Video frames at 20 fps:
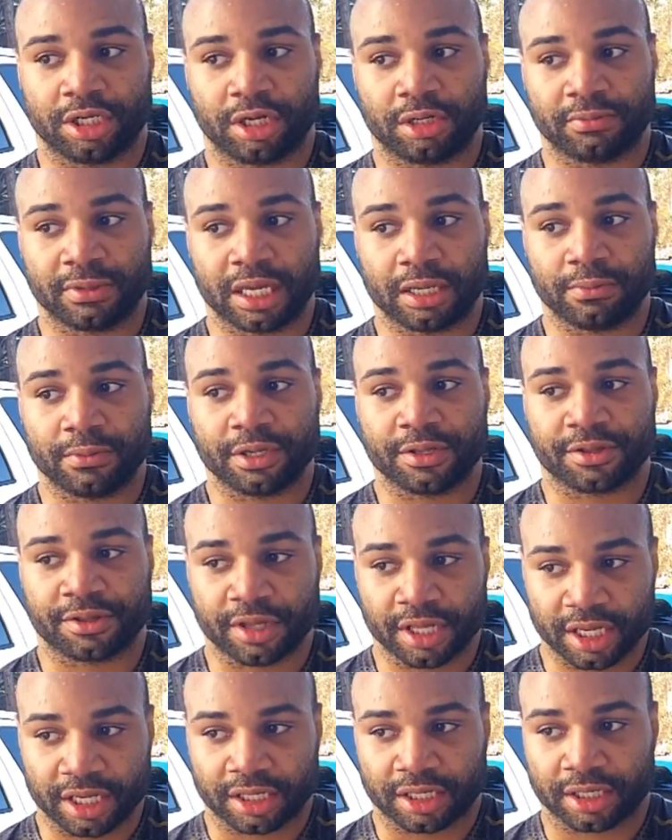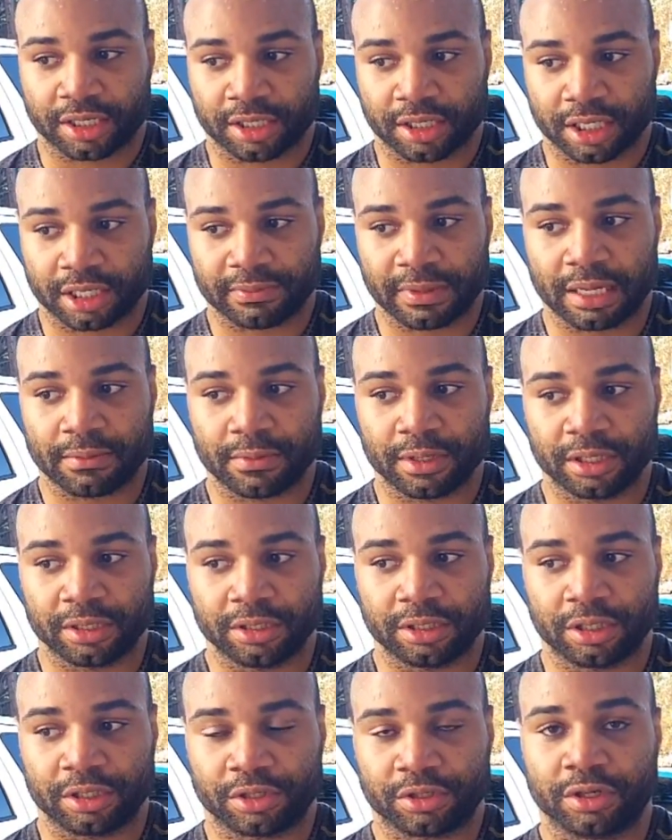made me think, it made me
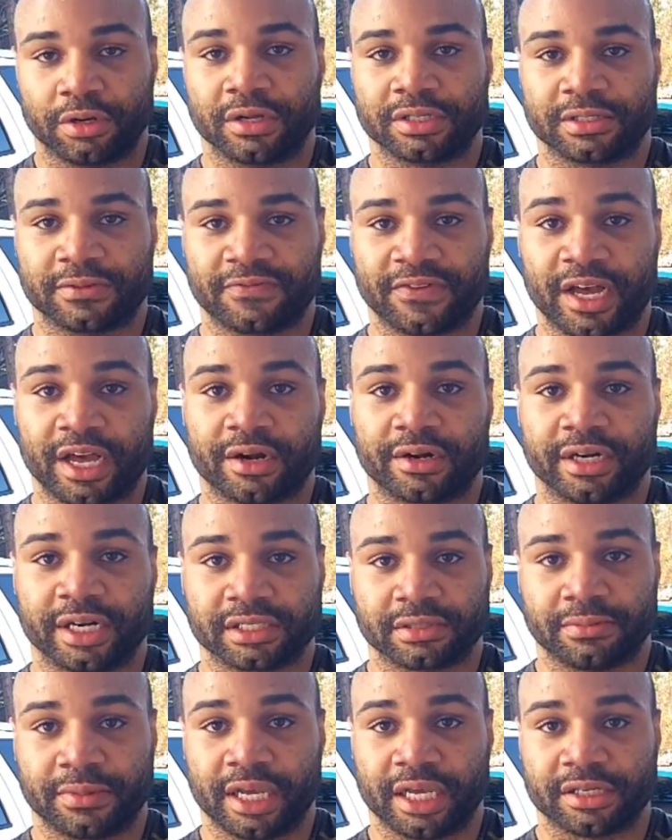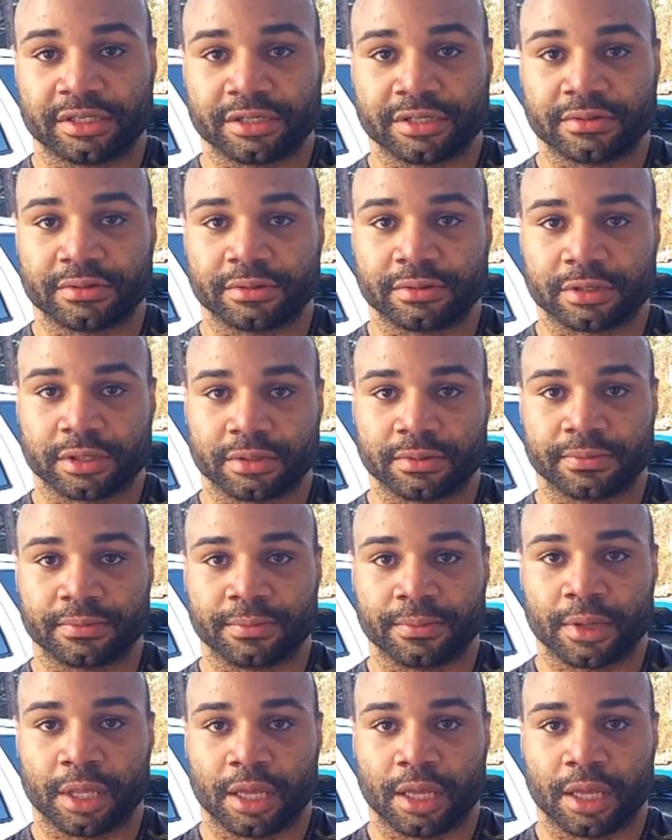grow as a fighter and as a man, too. So.